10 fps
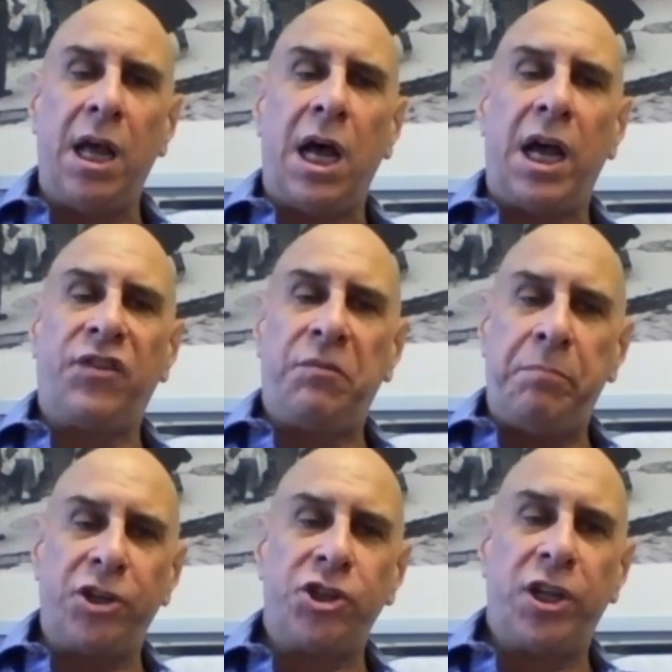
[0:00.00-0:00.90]

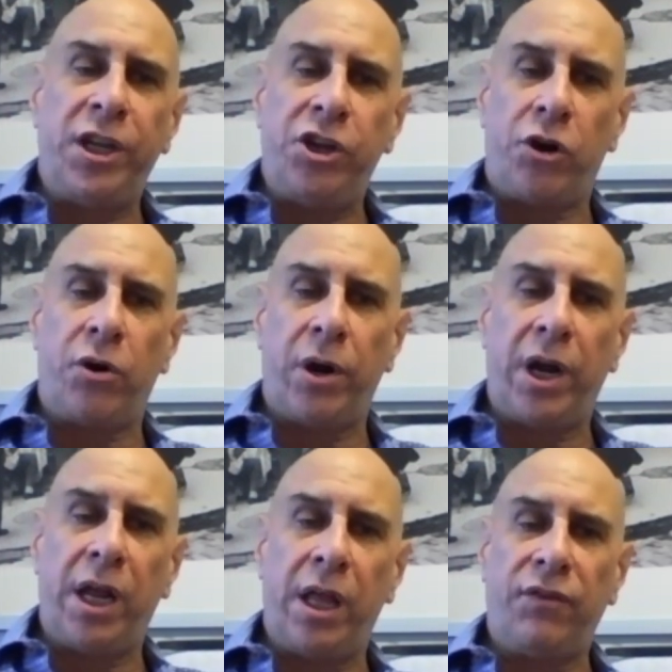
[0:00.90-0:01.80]
especially
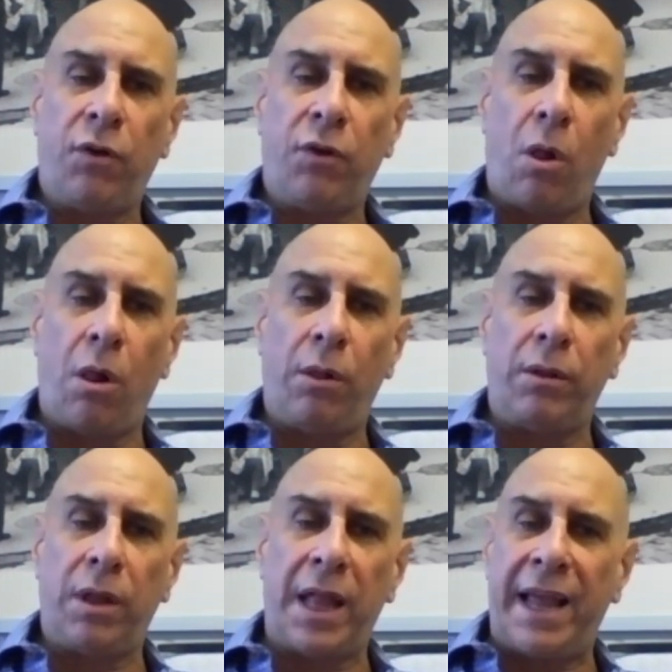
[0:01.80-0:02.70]
during this
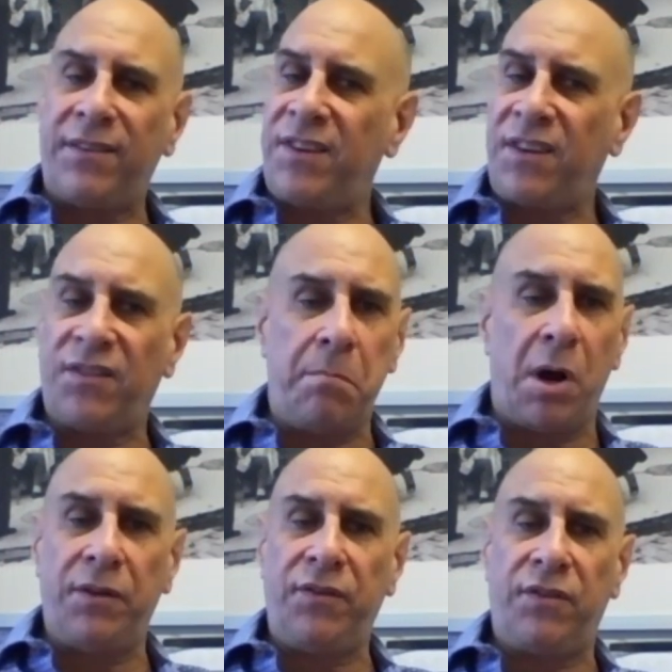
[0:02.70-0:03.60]
whole last 6
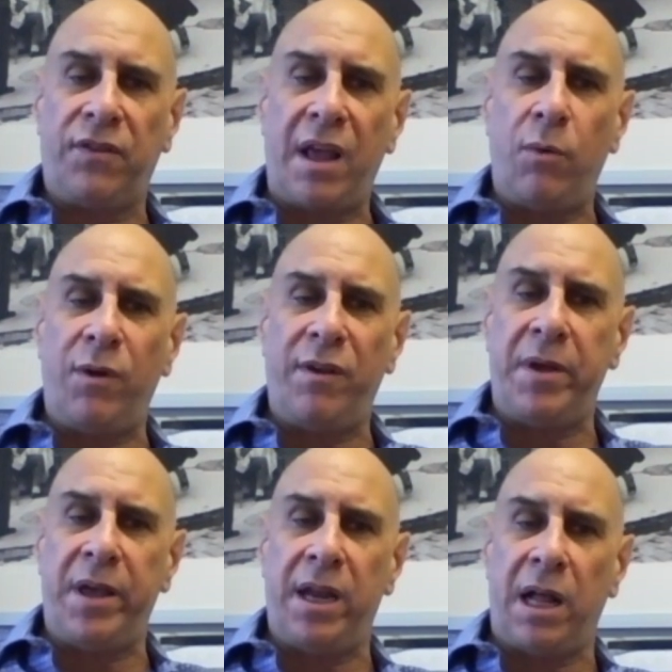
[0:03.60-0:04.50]
months that
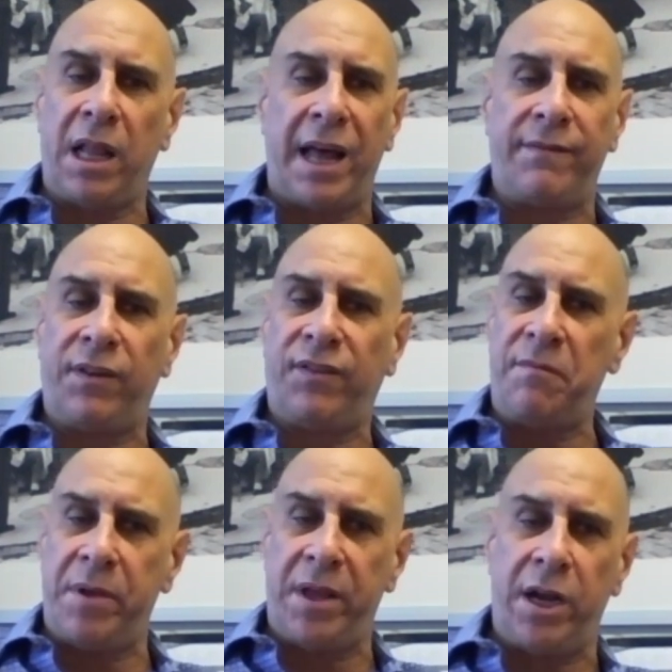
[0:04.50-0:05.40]
a lot of us have
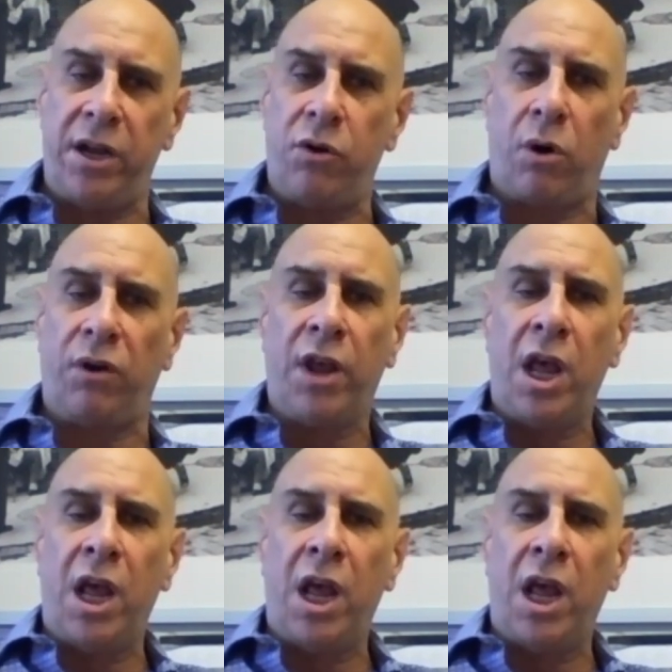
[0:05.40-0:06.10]
been indoors.